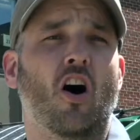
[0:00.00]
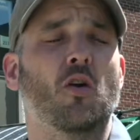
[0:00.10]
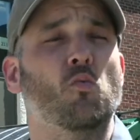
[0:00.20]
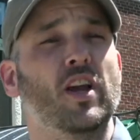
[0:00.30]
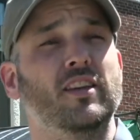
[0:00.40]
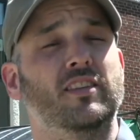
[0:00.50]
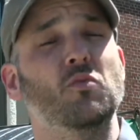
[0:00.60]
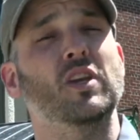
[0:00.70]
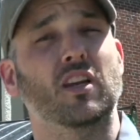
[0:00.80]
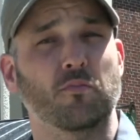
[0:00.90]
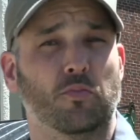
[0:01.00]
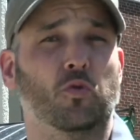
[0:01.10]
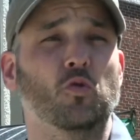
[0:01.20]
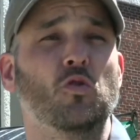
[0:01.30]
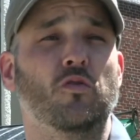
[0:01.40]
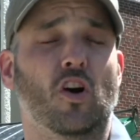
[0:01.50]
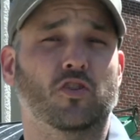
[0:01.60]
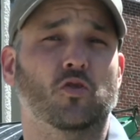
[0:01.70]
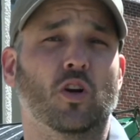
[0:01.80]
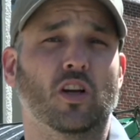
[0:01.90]
on ways that we can improve our
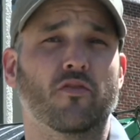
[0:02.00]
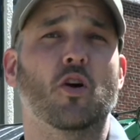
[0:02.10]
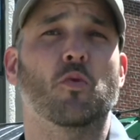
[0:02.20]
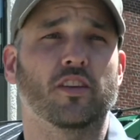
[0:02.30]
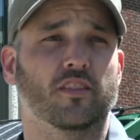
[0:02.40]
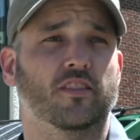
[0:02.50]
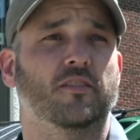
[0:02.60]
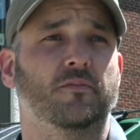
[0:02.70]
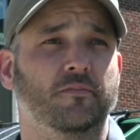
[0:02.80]
sorting of our waste.